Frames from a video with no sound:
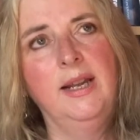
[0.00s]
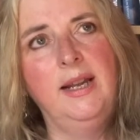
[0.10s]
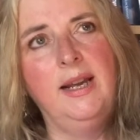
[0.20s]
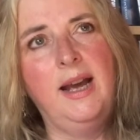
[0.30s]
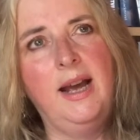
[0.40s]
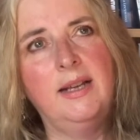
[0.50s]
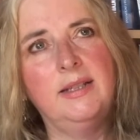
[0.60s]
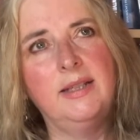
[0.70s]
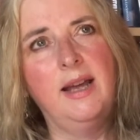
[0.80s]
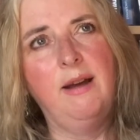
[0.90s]
It
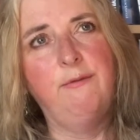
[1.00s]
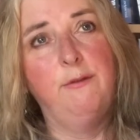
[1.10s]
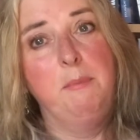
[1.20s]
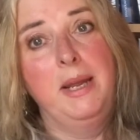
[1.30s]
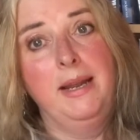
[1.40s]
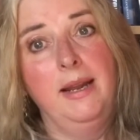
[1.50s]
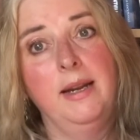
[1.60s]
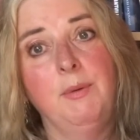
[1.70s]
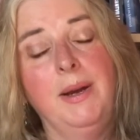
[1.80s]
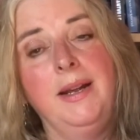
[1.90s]
has that, for me
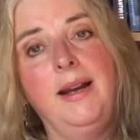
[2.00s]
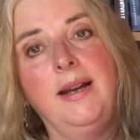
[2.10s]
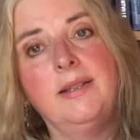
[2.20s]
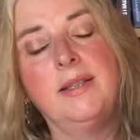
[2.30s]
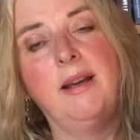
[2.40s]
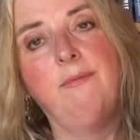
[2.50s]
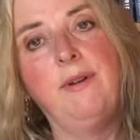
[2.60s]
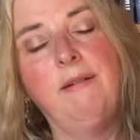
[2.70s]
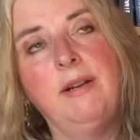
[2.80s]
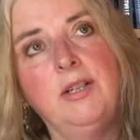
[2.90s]
anyway, it has that
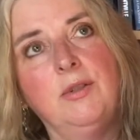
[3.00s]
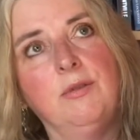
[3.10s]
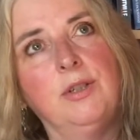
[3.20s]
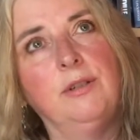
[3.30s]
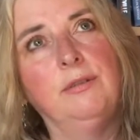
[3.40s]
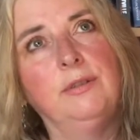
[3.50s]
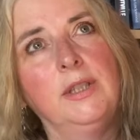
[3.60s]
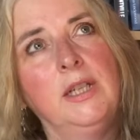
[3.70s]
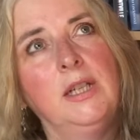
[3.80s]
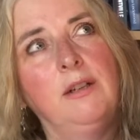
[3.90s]
very sort of
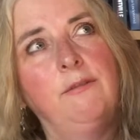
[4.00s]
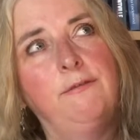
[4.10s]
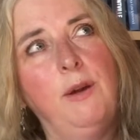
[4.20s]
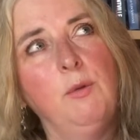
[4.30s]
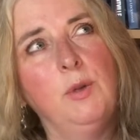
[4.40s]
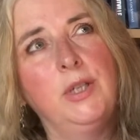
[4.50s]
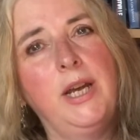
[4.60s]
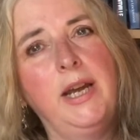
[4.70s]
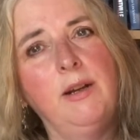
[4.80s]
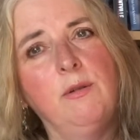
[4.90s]

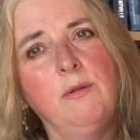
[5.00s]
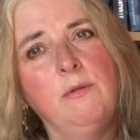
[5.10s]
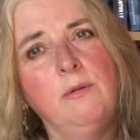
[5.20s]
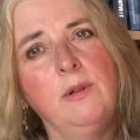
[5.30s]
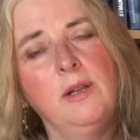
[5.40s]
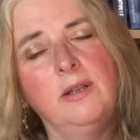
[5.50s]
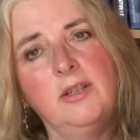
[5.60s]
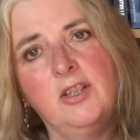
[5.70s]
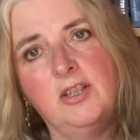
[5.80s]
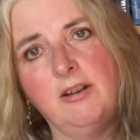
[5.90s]
folktale
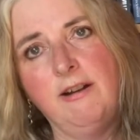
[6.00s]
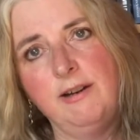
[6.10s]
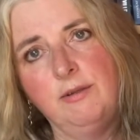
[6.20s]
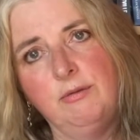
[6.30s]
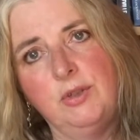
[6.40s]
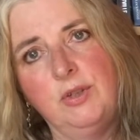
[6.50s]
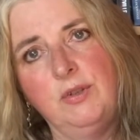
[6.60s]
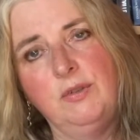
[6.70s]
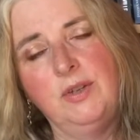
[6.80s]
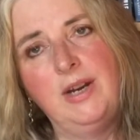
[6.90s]
style
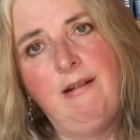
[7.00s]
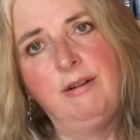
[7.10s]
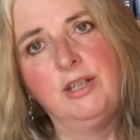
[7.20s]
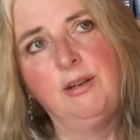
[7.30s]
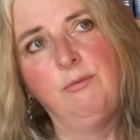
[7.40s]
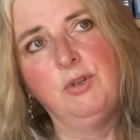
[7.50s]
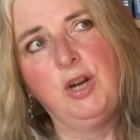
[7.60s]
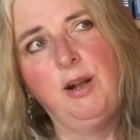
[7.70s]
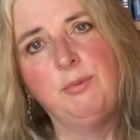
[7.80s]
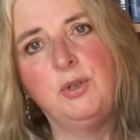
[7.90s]
to the narrative, which
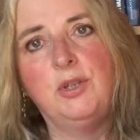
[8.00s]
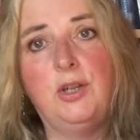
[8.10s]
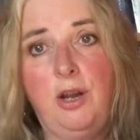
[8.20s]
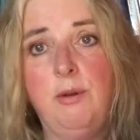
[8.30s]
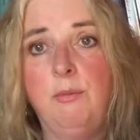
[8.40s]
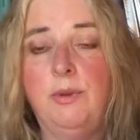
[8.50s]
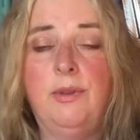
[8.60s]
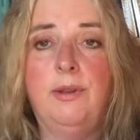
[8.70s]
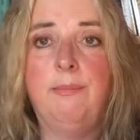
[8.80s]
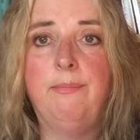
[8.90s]
helps you to cope
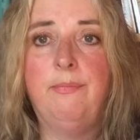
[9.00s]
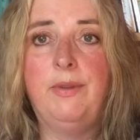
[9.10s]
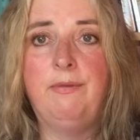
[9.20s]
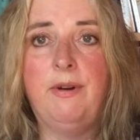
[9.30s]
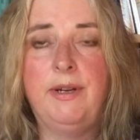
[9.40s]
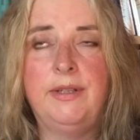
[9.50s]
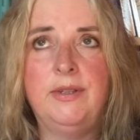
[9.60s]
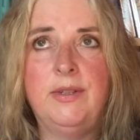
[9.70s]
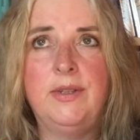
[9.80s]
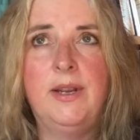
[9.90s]
with the
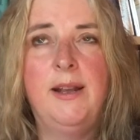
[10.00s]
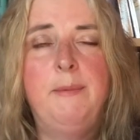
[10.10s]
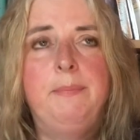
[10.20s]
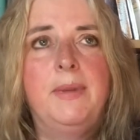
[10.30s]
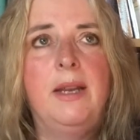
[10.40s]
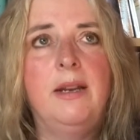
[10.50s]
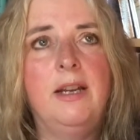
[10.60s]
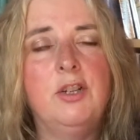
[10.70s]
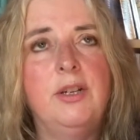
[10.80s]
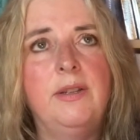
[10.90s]
violence. And
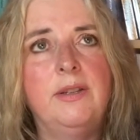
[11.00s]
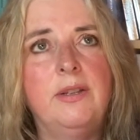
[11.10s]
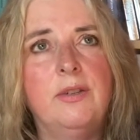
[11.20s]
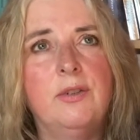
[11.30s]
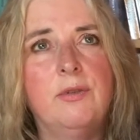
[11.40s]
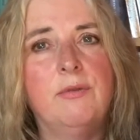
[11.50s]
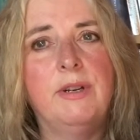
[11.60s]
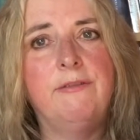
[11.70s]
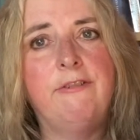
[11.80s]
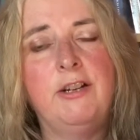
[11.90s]
actually, this is a
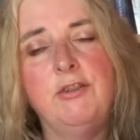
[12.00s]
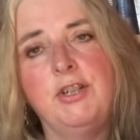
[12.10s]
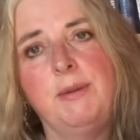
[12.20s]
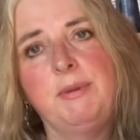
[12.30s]
story of friendship.